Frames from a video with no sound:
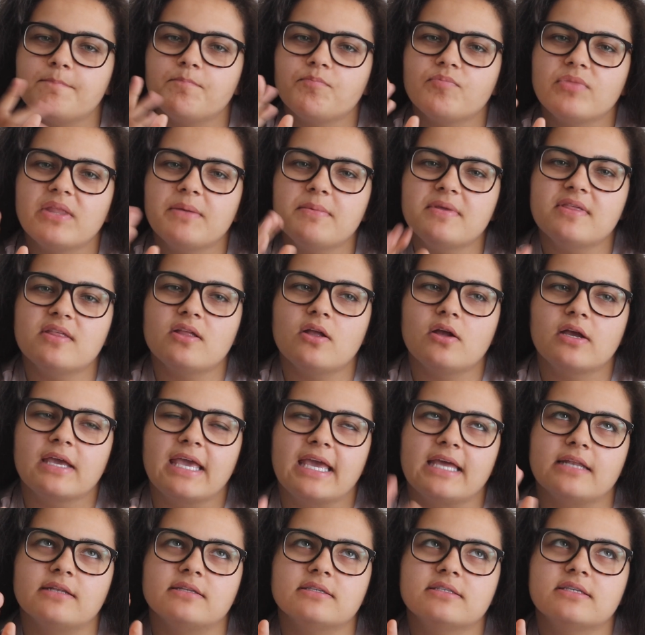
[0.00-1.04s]
Let me start
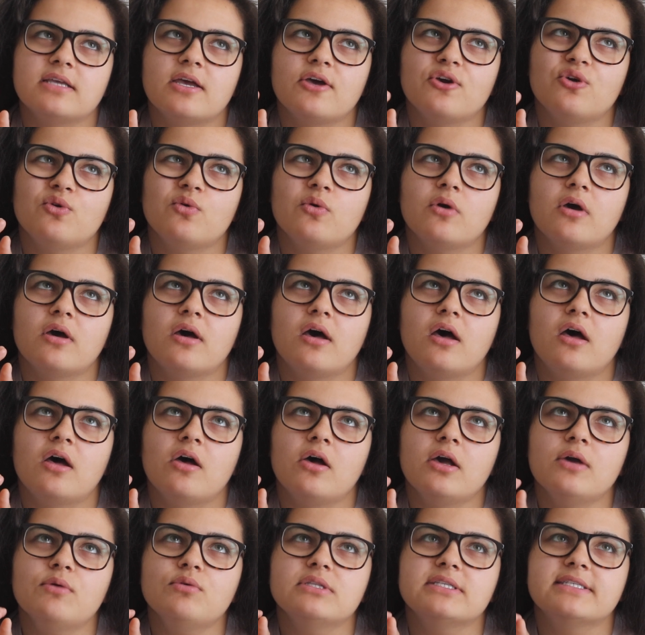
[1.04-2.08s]
again. So
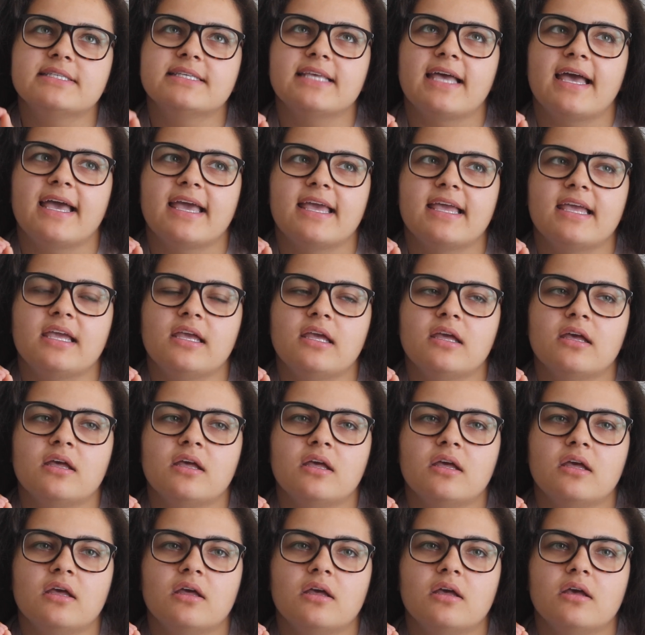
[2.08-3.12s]
I would say
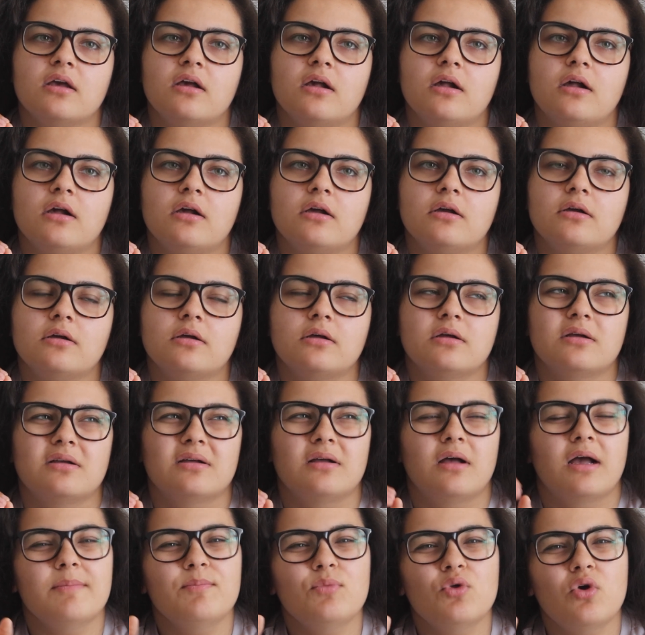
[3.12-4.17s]

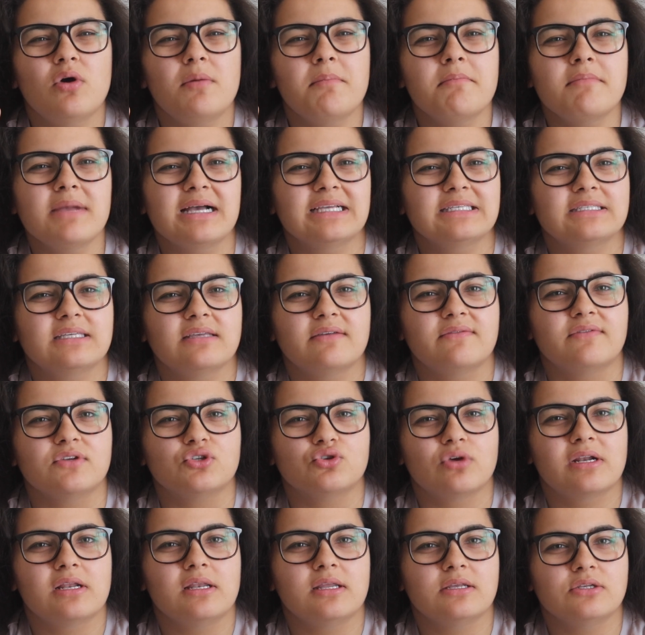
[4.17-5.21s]
I'm not a massive
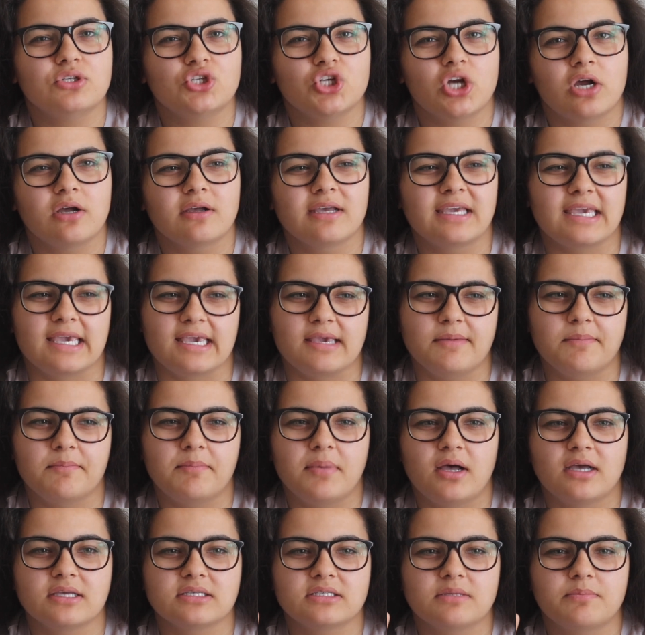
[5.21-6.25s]
adrenaline junkie,
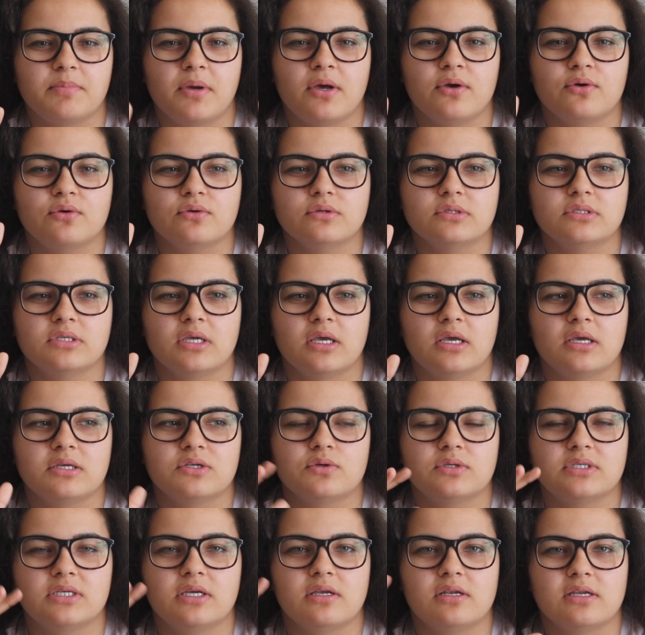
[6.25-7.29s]
but I suppose to
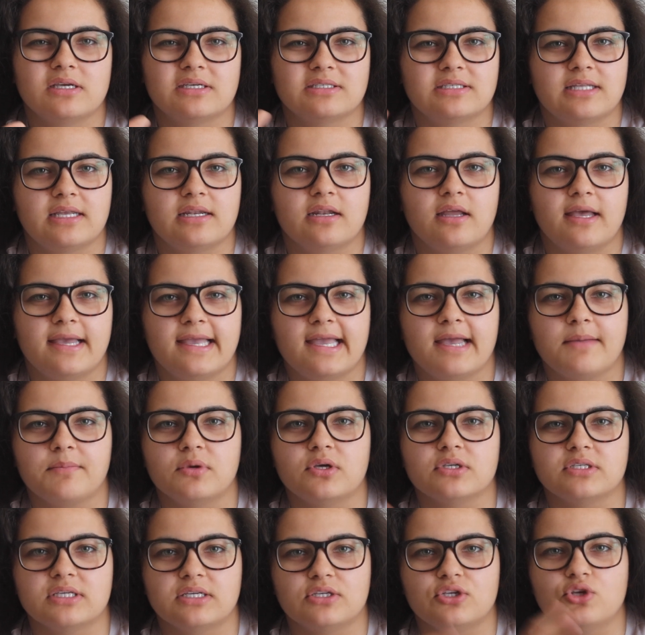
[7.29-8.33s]
a certain extent I am,
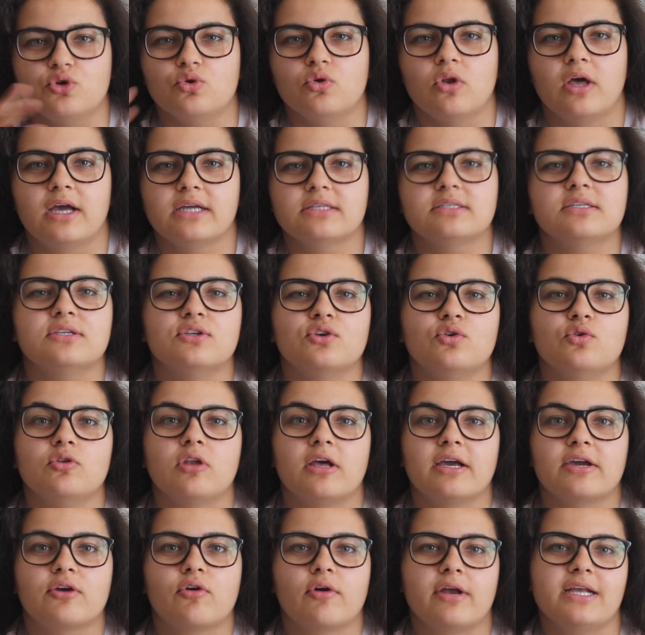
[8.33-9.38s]
because I do like to do
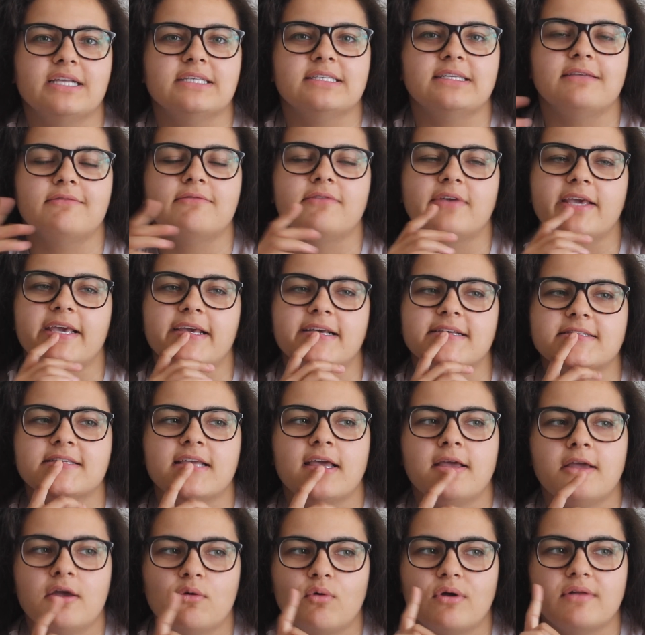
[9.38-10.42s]
like crazy things.
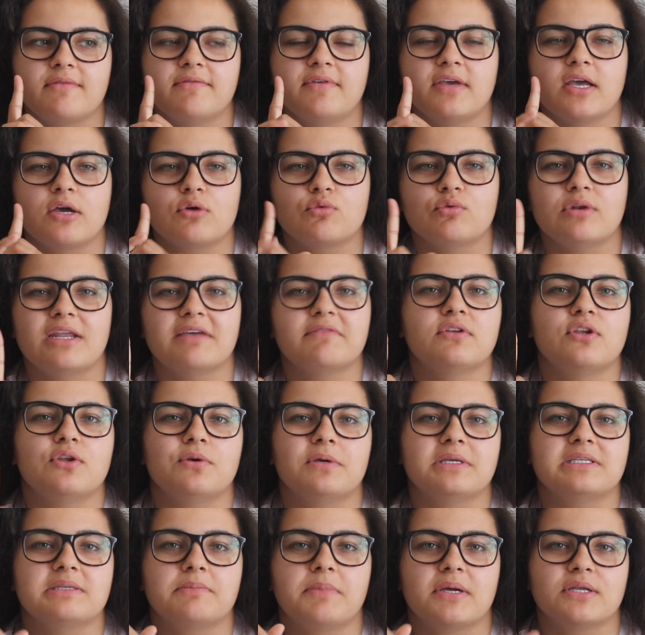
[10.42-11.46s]
One thing I will never do
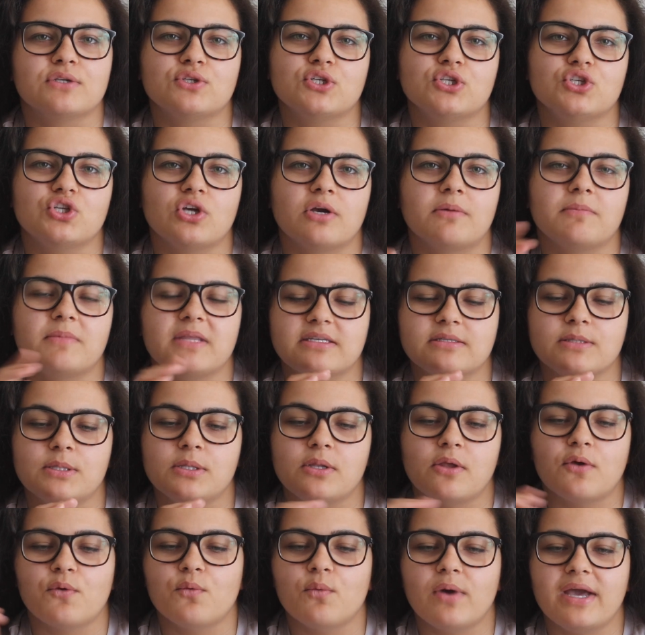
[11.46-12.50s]
is a bungee jump. There's
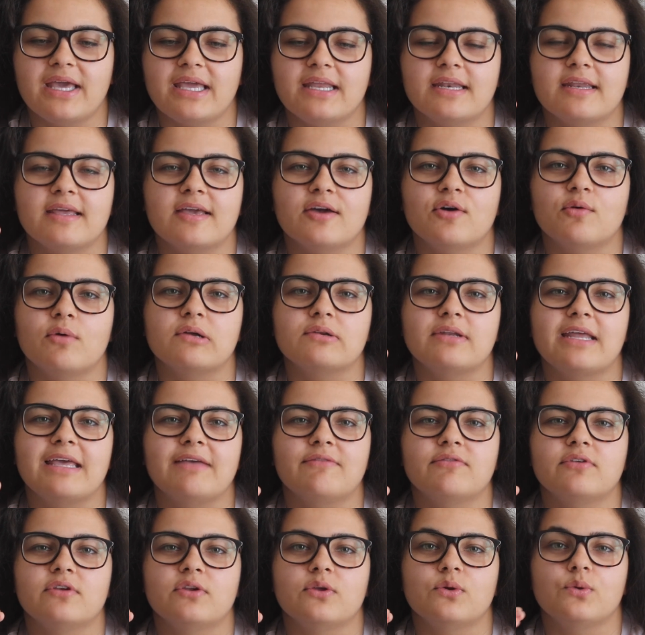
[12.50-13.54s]
no way in hell I'd
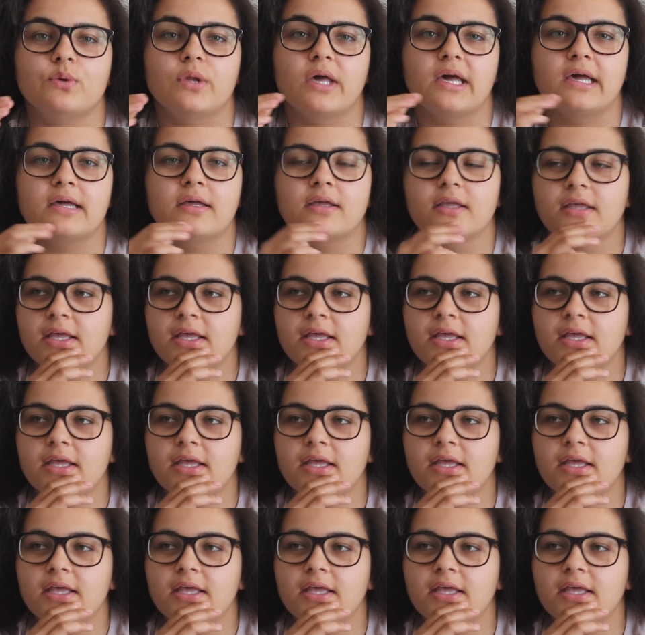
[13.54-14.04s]
ever do that.